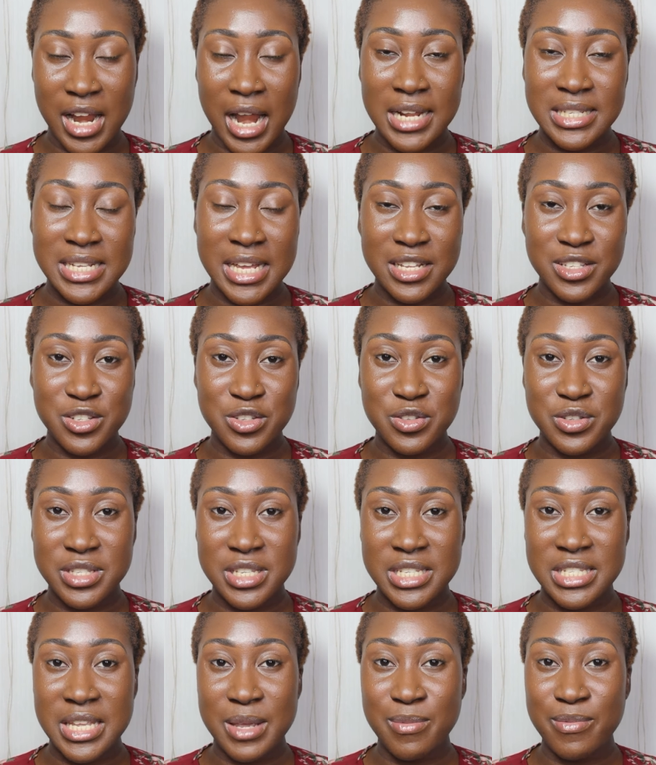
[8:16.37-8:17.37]
I decided to use
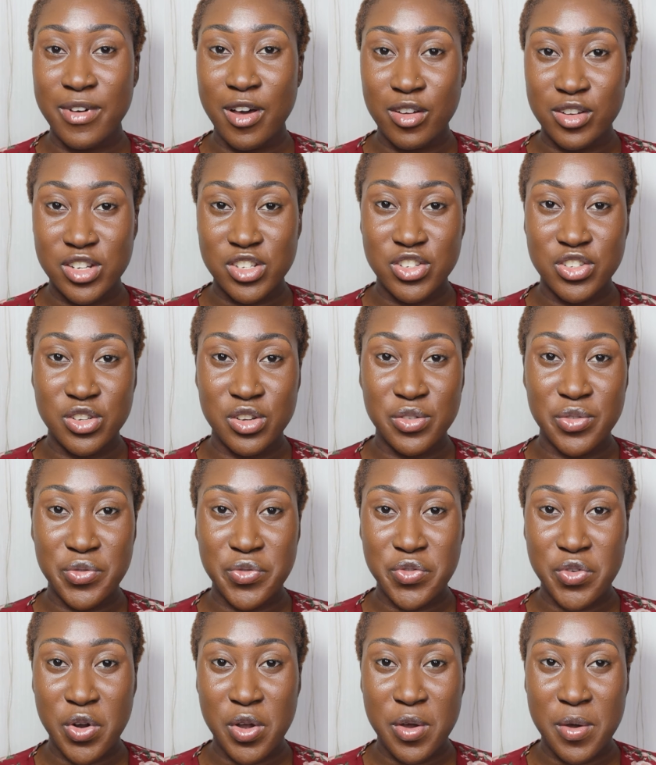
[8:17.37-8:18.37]
the same foundation
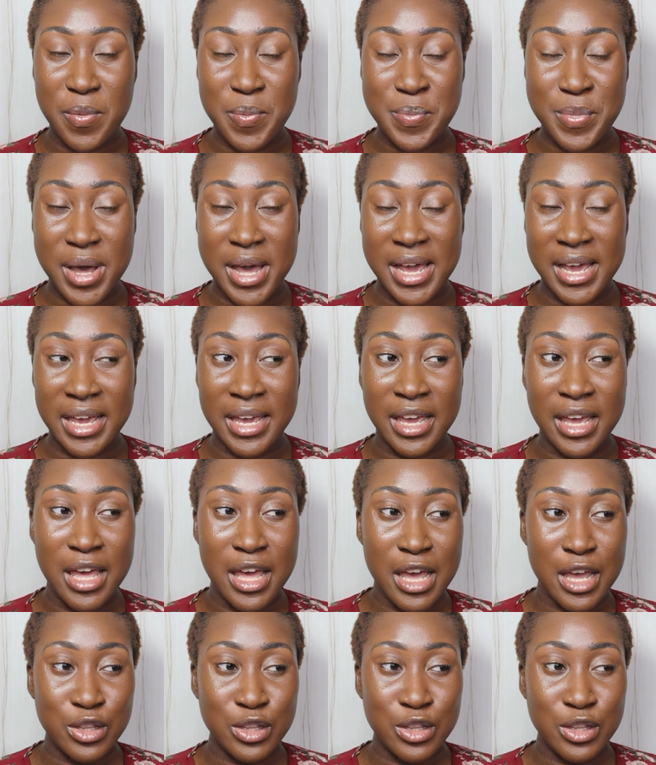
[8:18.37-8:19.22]
from my